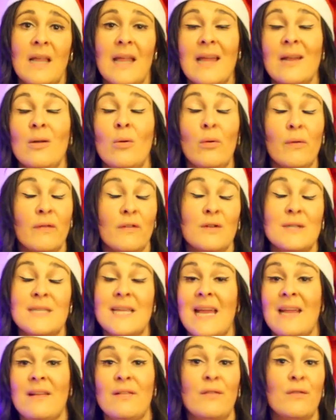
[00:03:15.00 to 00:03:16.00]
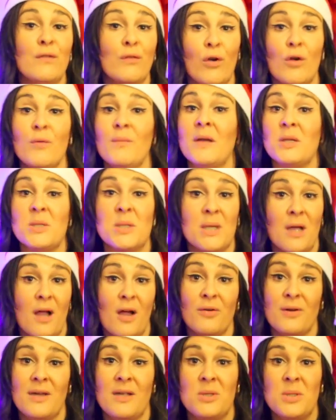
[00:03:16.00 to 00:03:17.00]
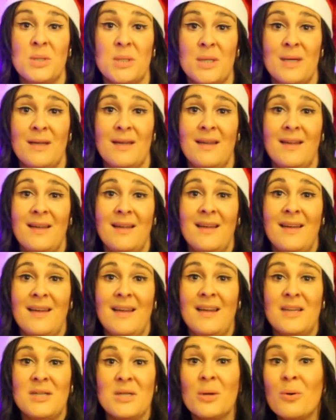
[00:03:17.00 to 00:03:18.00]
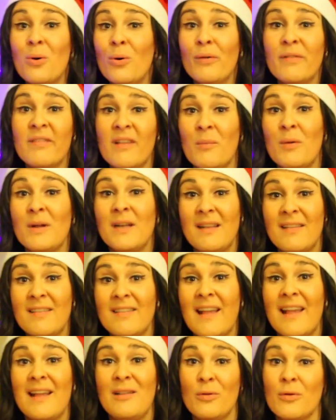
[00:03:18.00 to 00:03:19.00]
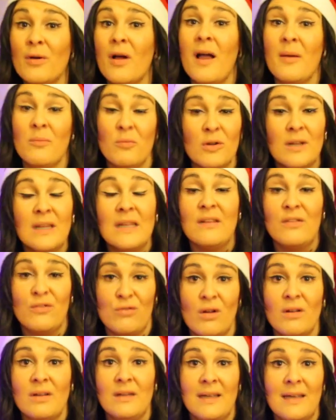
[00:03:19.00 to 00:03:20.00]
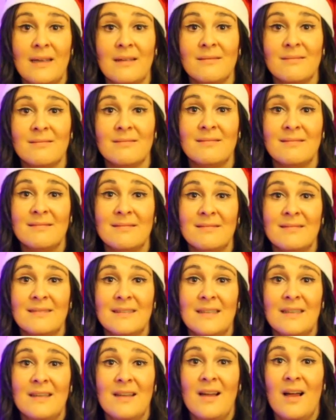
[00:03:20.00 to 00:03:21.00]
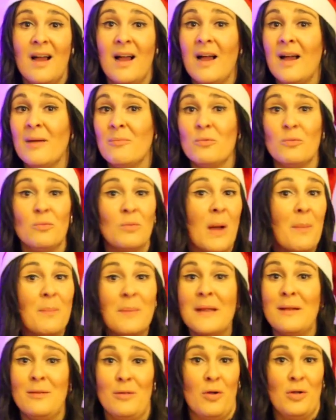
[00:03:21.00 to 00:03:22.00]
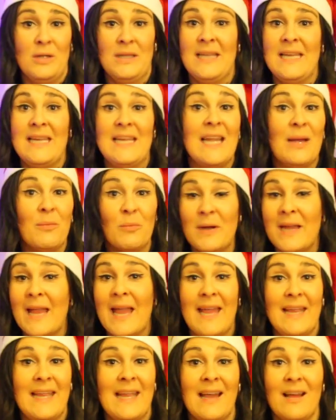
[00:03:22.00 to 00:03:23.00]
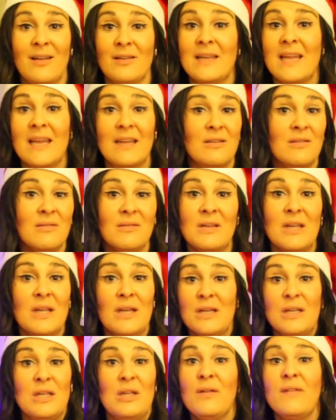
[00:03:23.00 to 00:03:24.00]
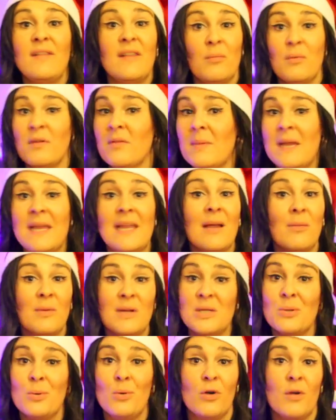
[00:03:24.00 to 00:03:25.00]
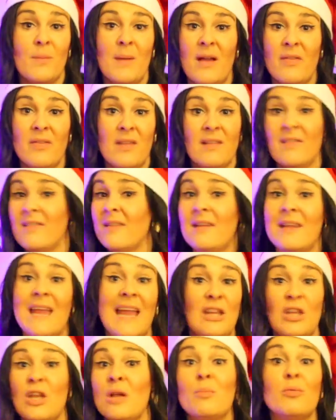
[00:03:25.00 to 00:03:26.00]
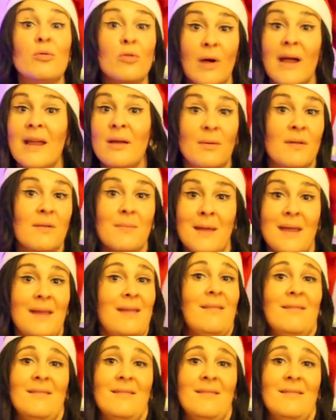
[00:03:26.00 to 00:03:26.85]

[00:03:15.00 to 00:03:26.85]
It also takes so much courage to call someone and say, look, I'm really struggling. I'm a bit lonely. Can we hang out? Can you sit with me? Can we talk about this? Can you pray with me?